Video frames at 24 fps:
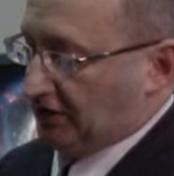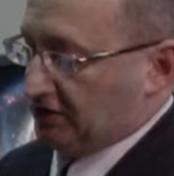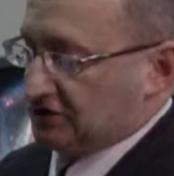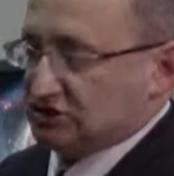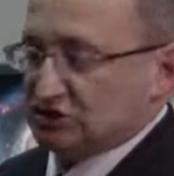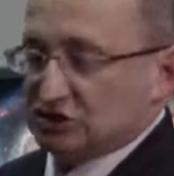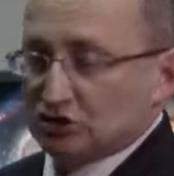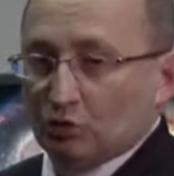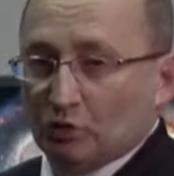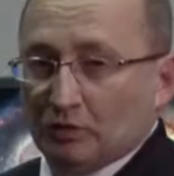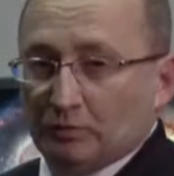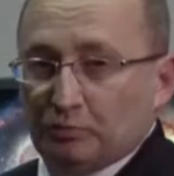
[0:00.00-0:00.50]

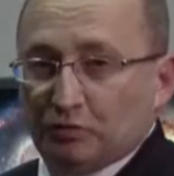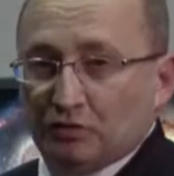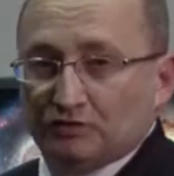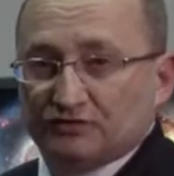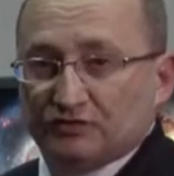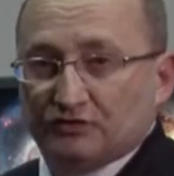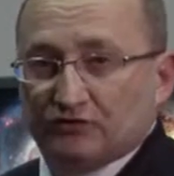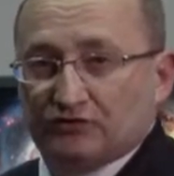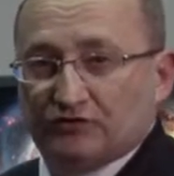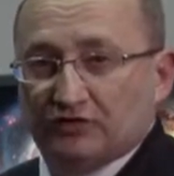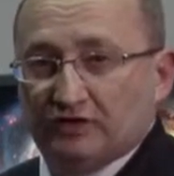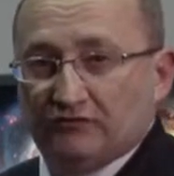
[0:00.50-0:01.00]
So we put
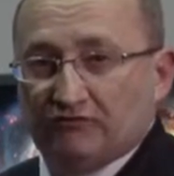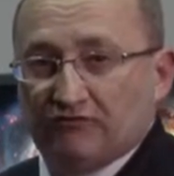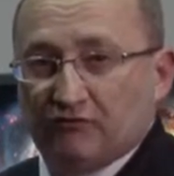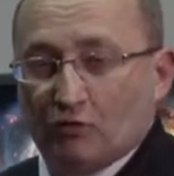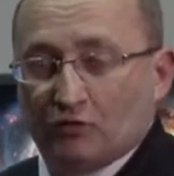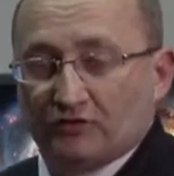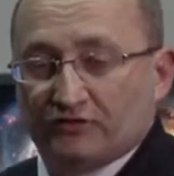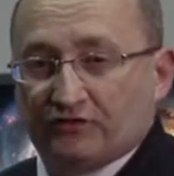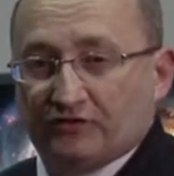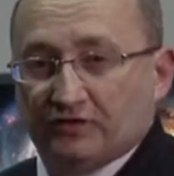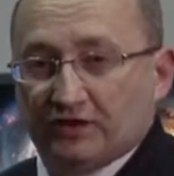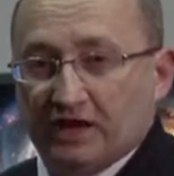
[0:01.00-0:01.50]
the
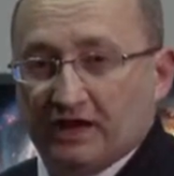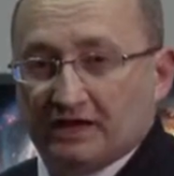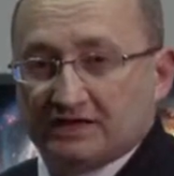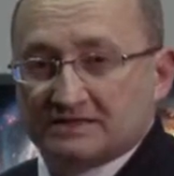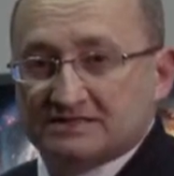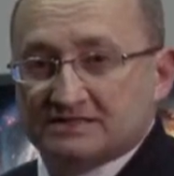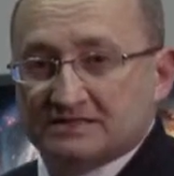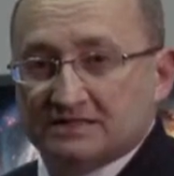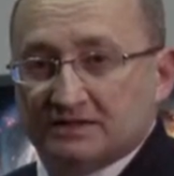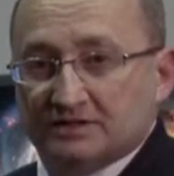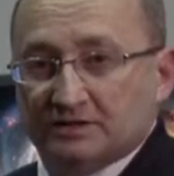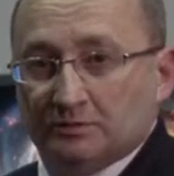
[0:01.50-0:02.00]

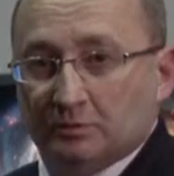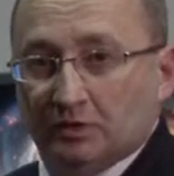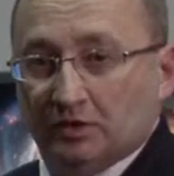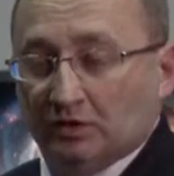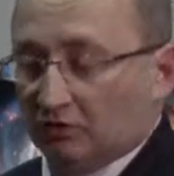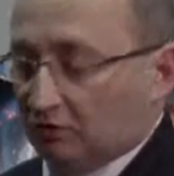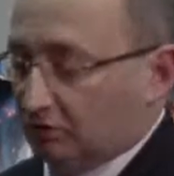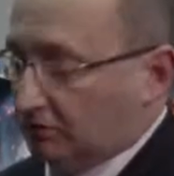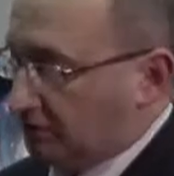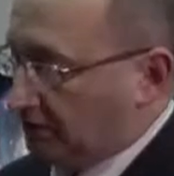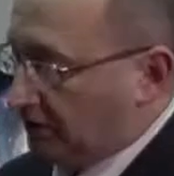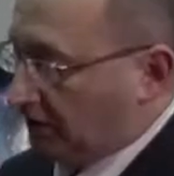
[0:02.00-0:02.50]
C410X in the
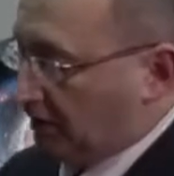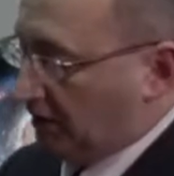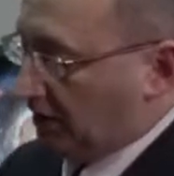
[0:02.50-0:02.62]
middle,